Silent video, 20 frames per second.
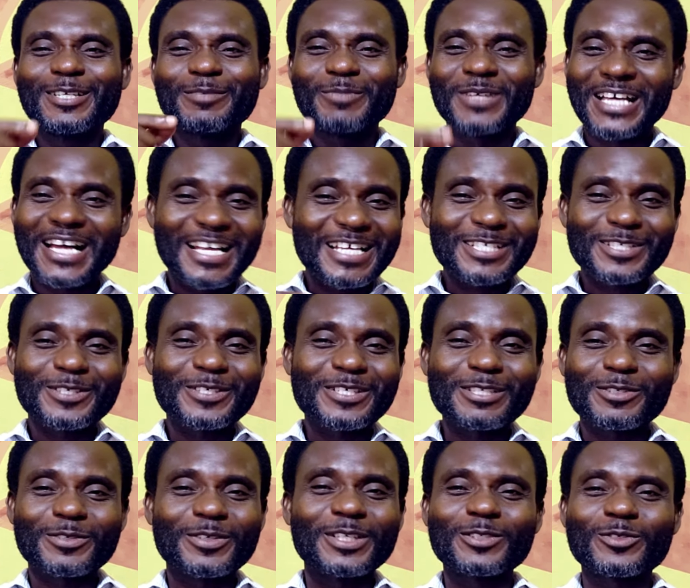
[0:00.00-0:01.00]
Because it was a
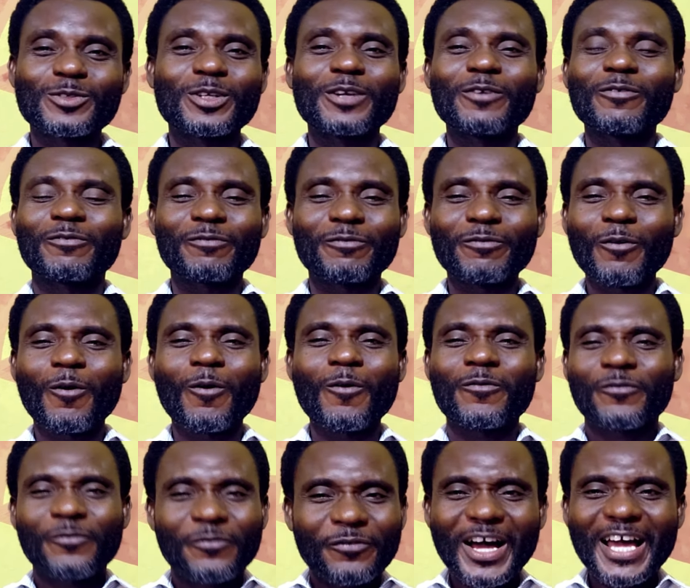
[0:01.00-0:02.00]
2024
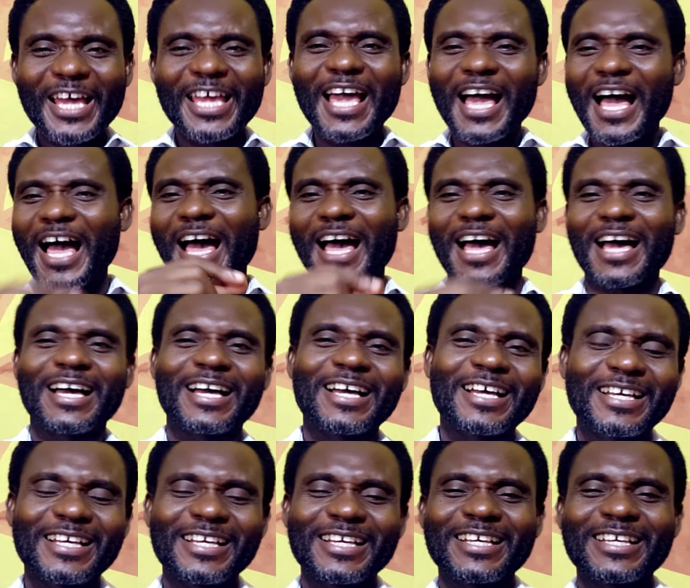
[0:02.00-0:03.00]
fire.
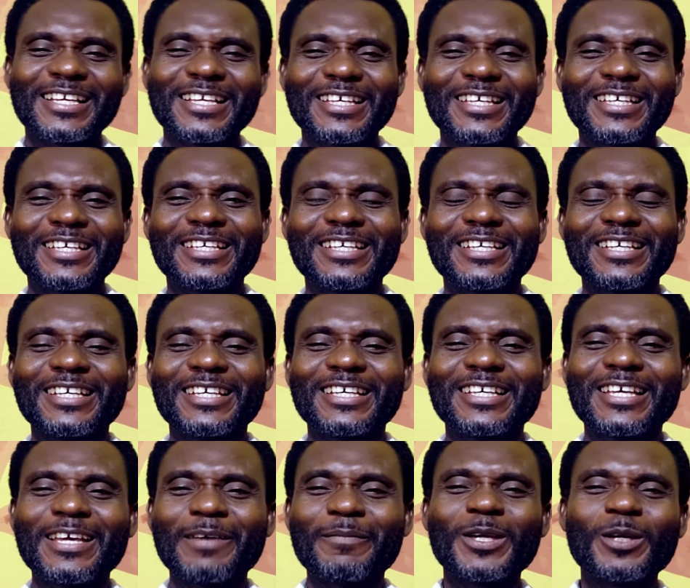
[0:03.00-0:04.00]

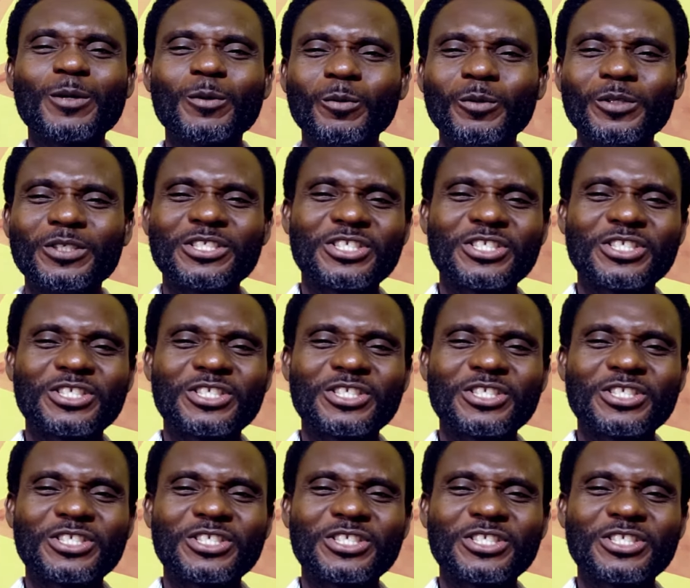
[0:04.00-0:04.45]
A baby would